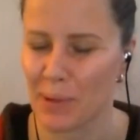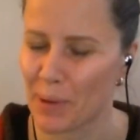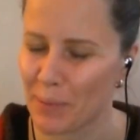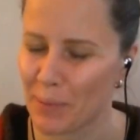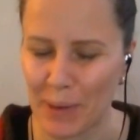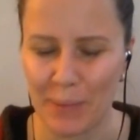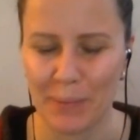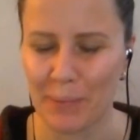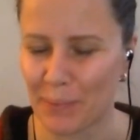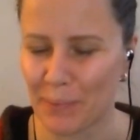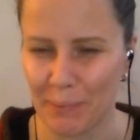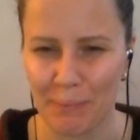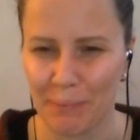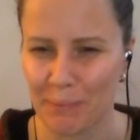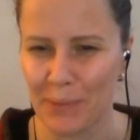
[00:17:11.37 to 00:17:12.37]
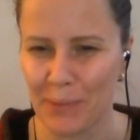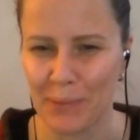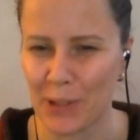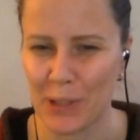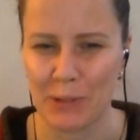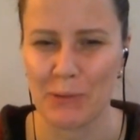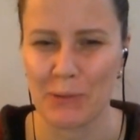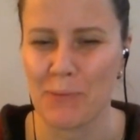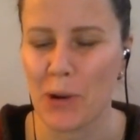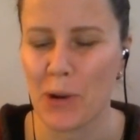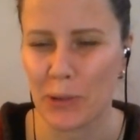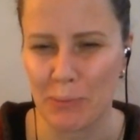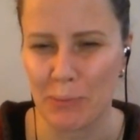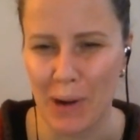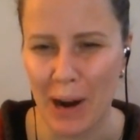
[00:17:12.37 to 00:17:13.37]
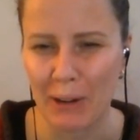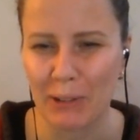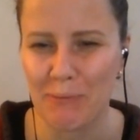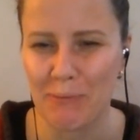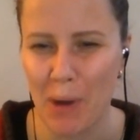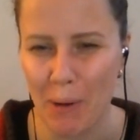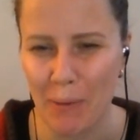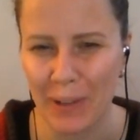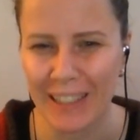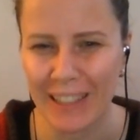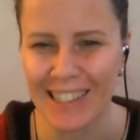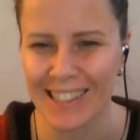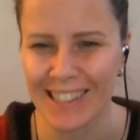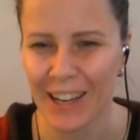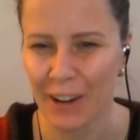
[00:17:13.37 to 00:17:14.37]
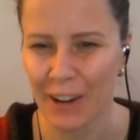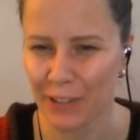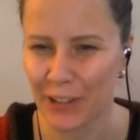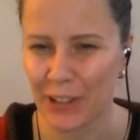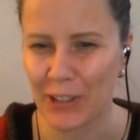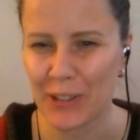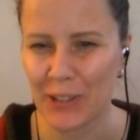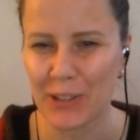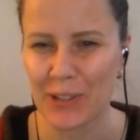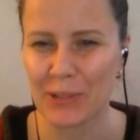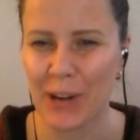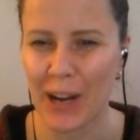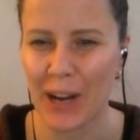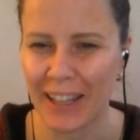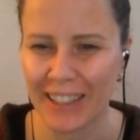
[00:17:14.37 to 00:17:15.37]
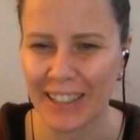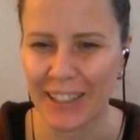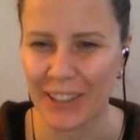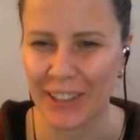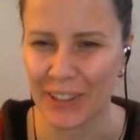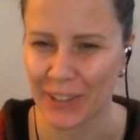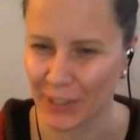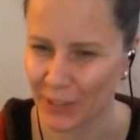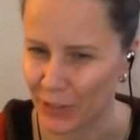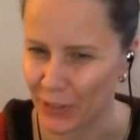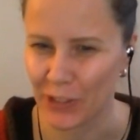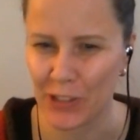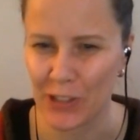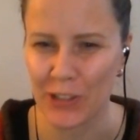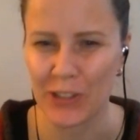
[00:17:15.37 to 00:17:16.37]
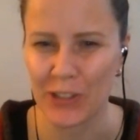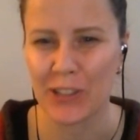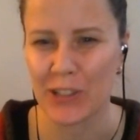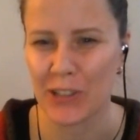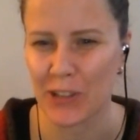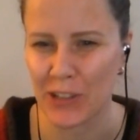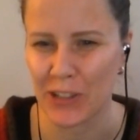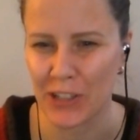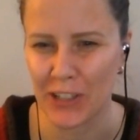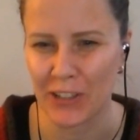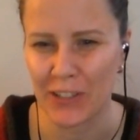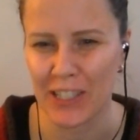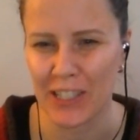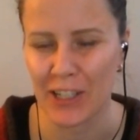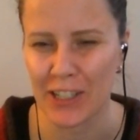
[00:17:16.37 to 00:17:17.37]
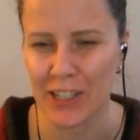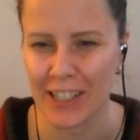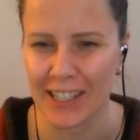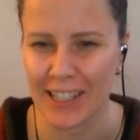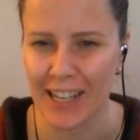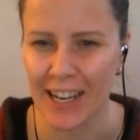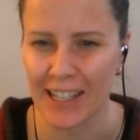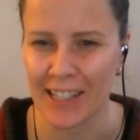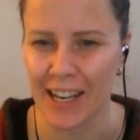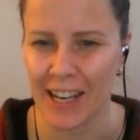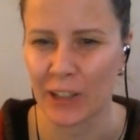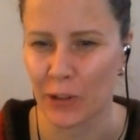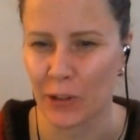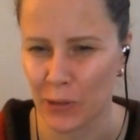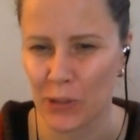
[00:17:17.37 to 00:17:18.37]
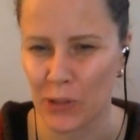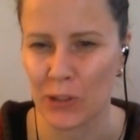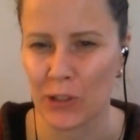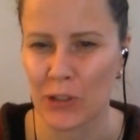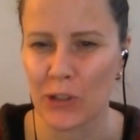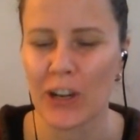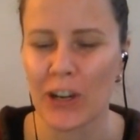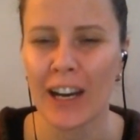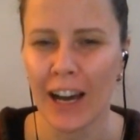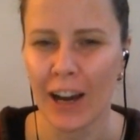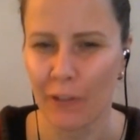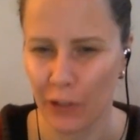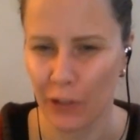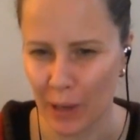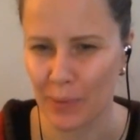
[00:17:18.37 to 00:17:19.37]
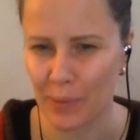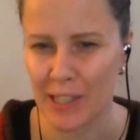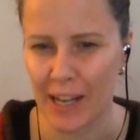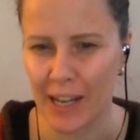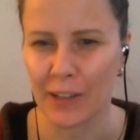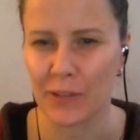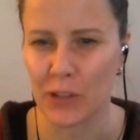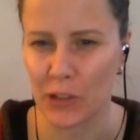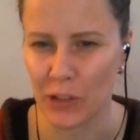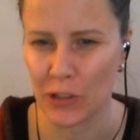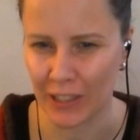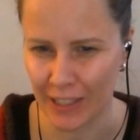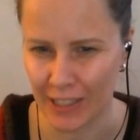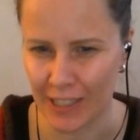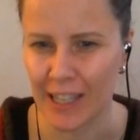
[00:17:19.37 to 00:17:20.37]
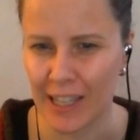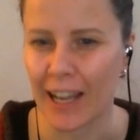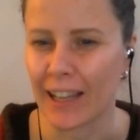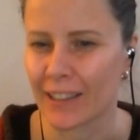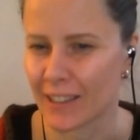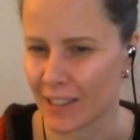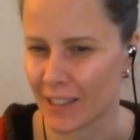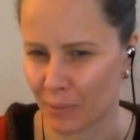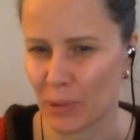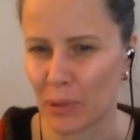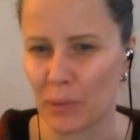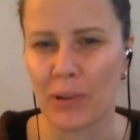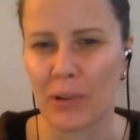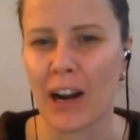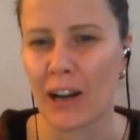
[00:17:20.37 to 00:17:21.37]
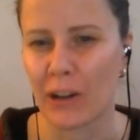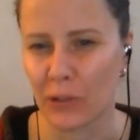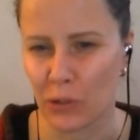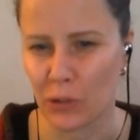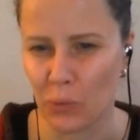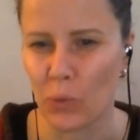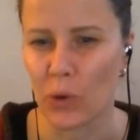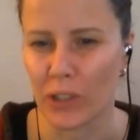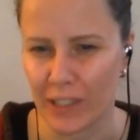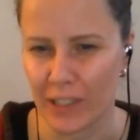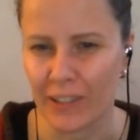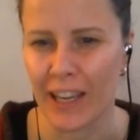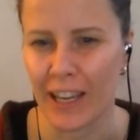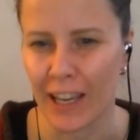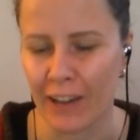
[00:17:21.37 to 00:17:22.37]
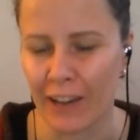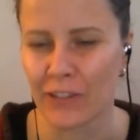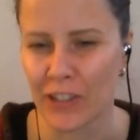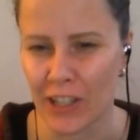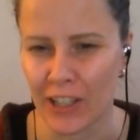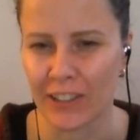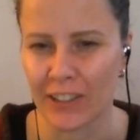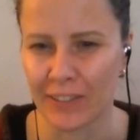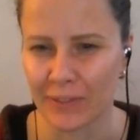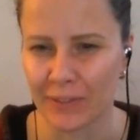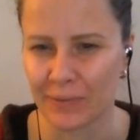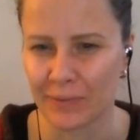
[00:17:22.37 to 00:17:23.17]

probably was most proud moment for you as well, you know, for students to achieve such success and also to for themselves to understand and be proud what they have done.